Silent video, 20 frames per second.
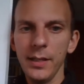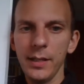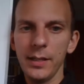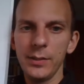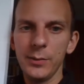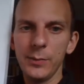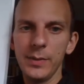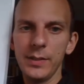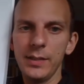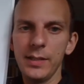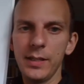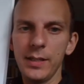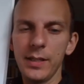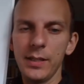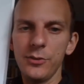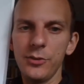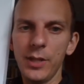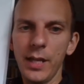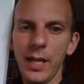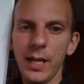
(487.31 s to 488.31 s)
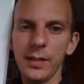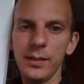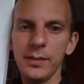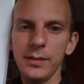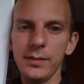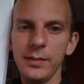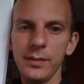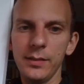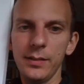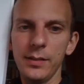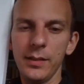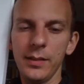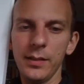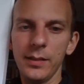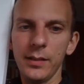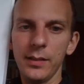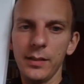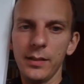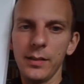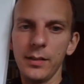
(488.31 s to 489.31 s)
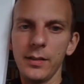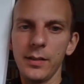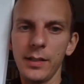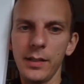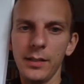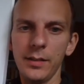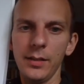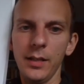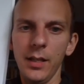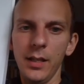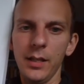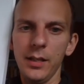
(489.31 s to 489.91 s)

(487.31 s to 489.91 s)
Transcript: is we see that Janice is here and